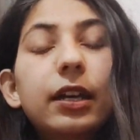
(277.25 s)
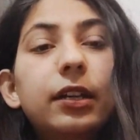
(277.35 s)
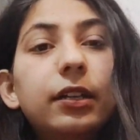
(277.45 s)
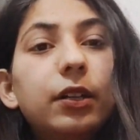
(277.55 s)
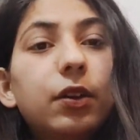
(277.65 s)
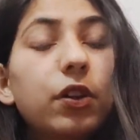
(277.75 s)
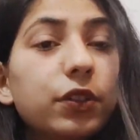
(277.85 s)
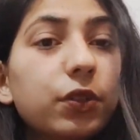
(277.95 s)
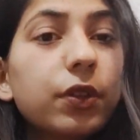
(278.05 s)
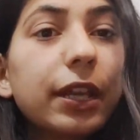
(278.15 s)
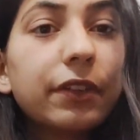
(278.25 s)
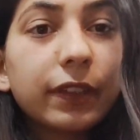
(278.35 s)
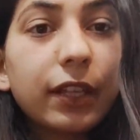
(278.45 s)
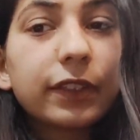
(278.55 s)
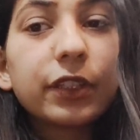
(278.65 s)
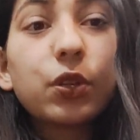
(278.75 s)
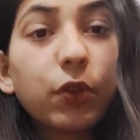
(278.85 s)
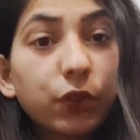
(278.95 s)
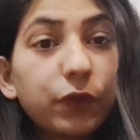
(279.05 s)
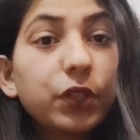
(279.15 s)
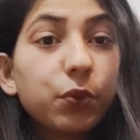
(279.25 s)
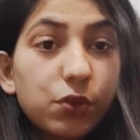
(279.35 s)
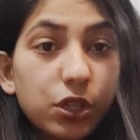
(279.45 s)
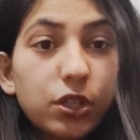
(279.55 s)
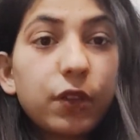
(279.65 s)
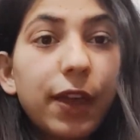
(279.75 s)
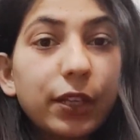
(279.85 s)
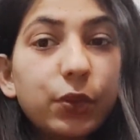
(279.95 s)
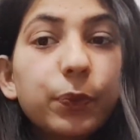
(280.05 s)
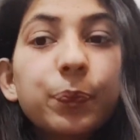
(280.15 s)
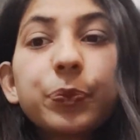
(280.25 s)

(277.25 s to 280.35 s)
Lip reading: Also, it results in the loss of the nutritional value.